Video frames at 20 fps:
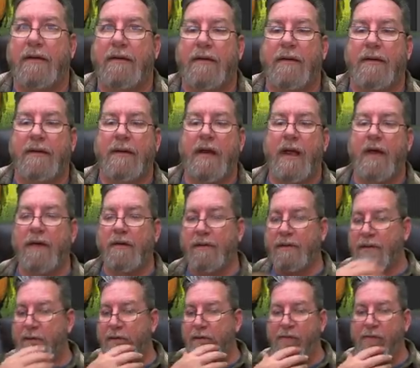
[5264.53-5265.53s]
no,
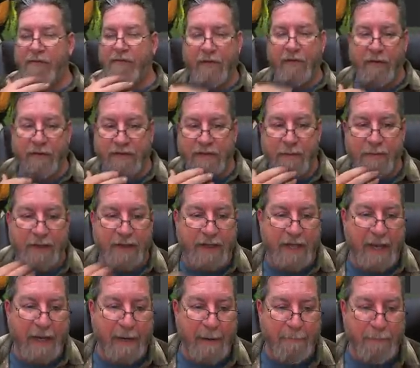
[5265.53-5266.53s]
you for something
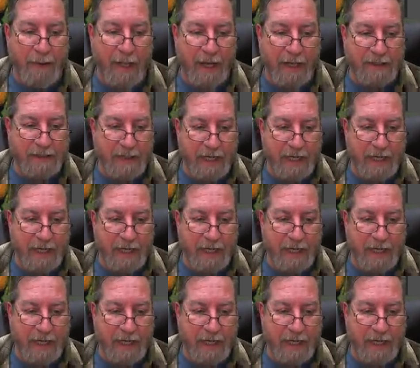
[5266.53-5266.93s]
that complex,